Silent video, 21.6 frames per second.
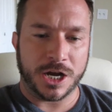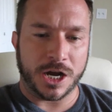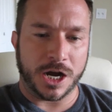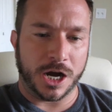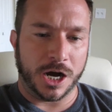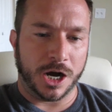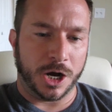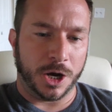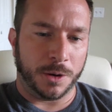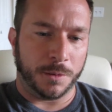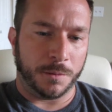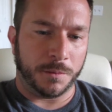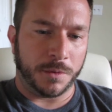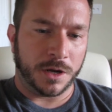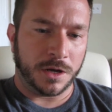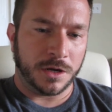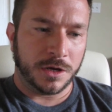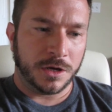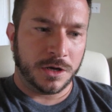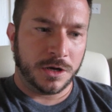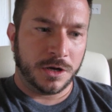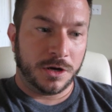
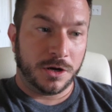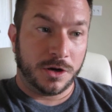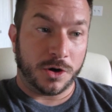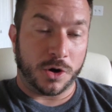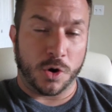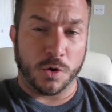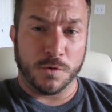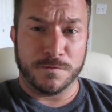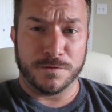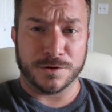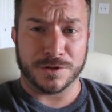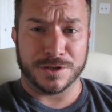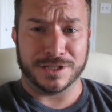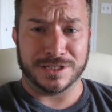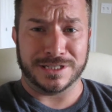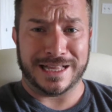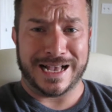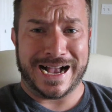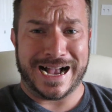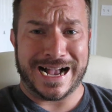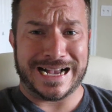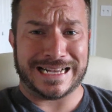Over the
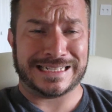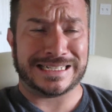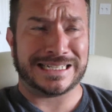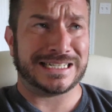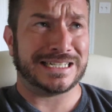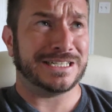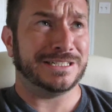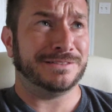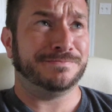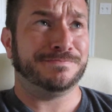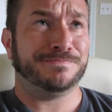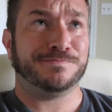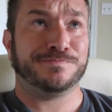last